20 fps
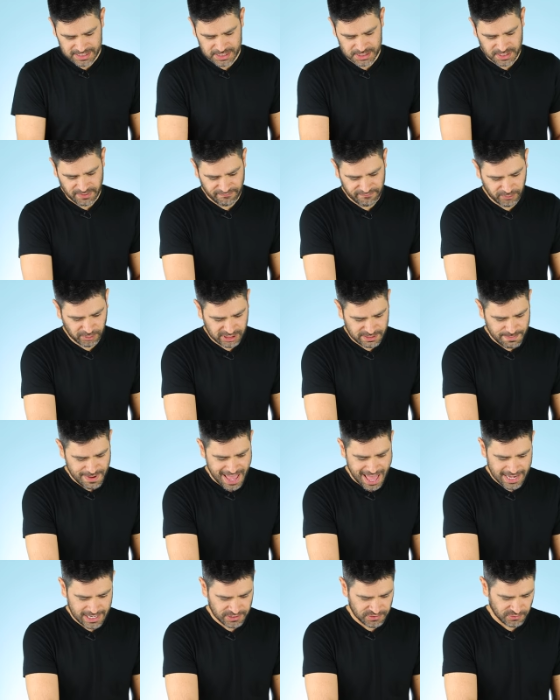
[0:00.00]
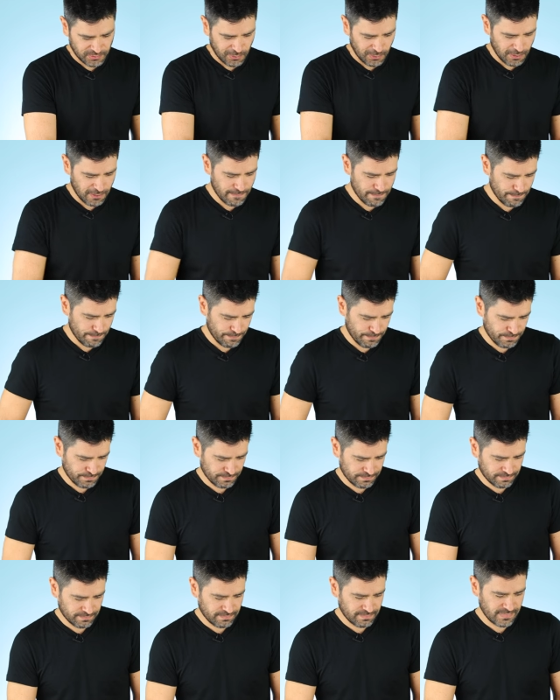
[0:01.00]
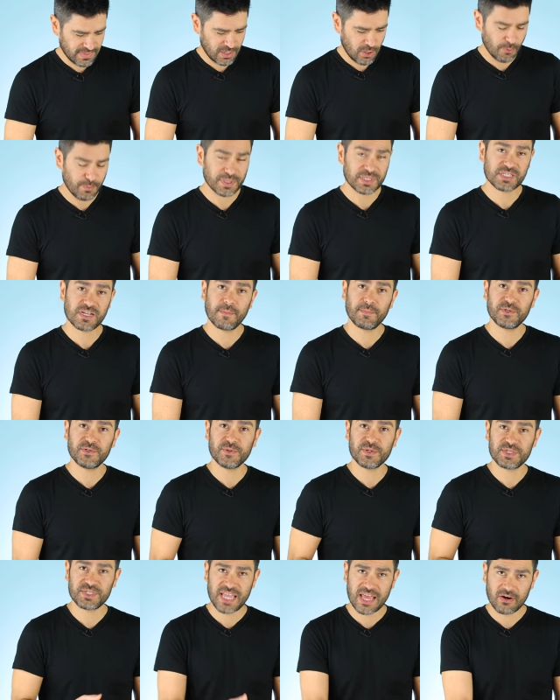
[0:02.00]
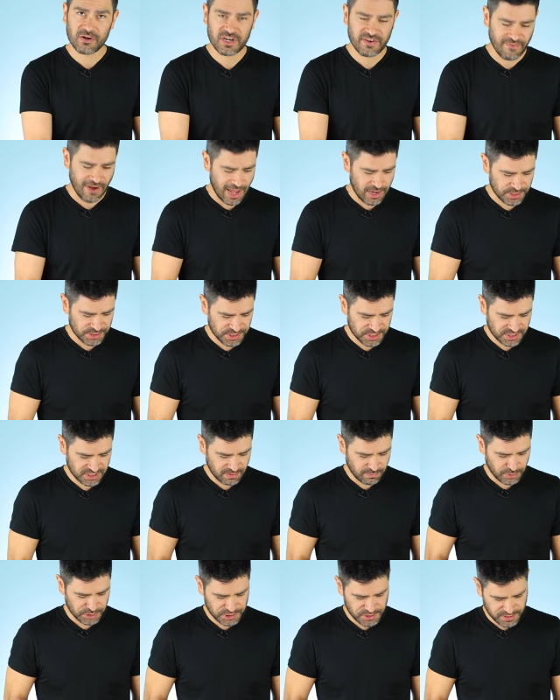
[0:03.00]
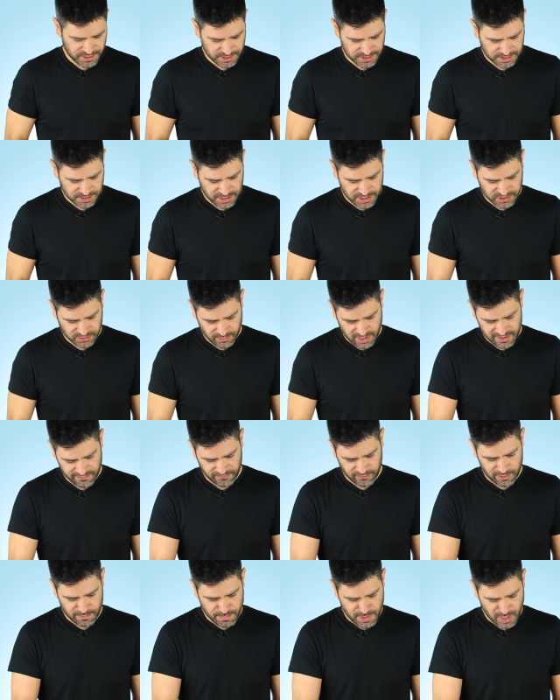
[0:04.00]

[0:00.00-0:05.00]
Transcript: this is a fully padded door that opens up to a standard divider system, which you can see is great for a